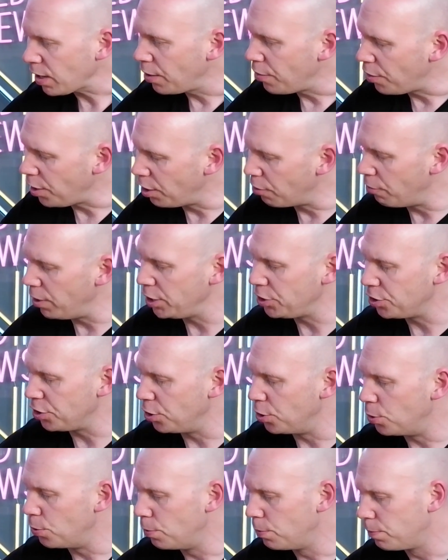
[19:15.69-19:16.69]
The
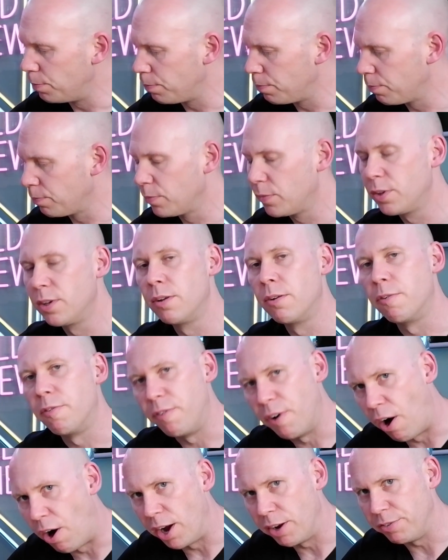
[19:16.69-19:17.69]
original,
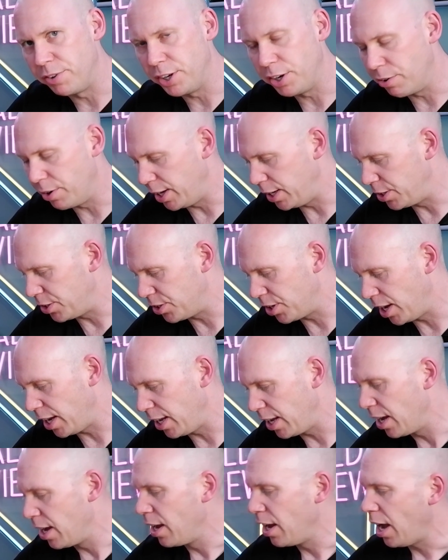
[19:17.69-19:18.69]
five degrees C.
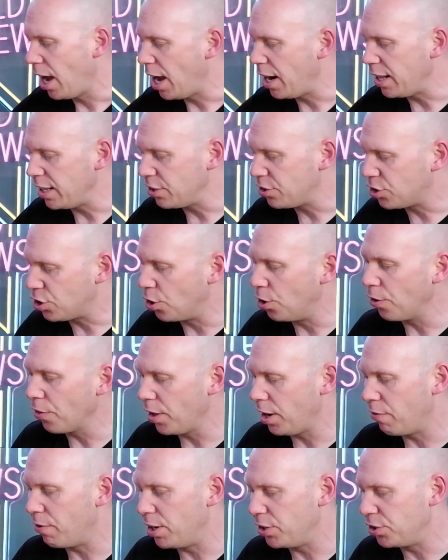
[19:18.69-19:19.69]
And it took
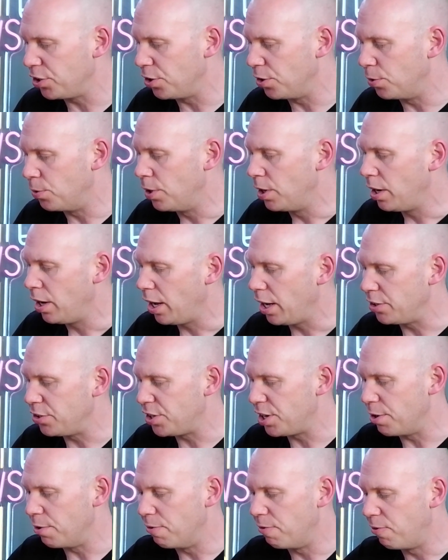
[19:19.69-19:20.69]
the original
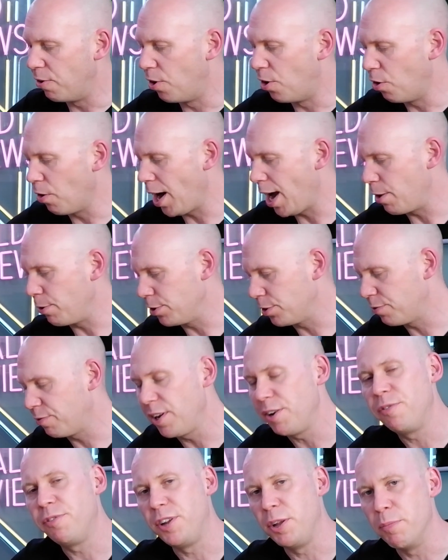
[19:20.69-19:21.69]
until four hours,
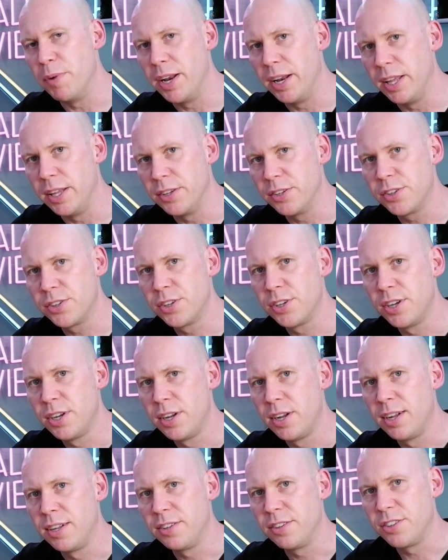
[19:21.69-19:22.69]
50 minutes
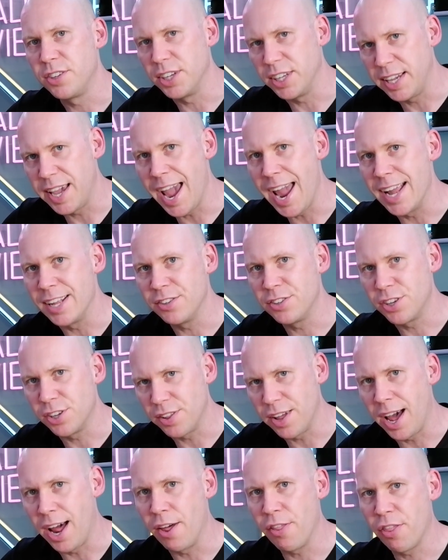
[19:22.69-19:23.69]
to get to
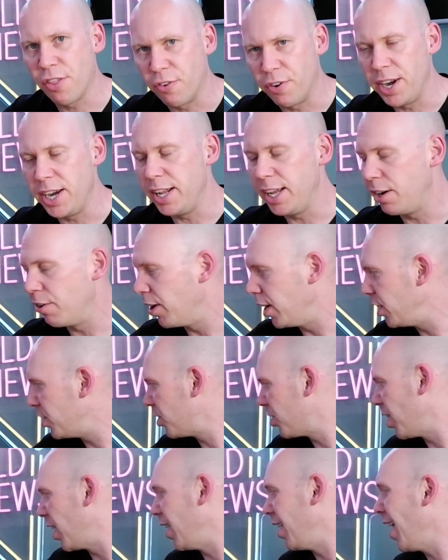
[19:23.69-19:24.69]
that three degrees C.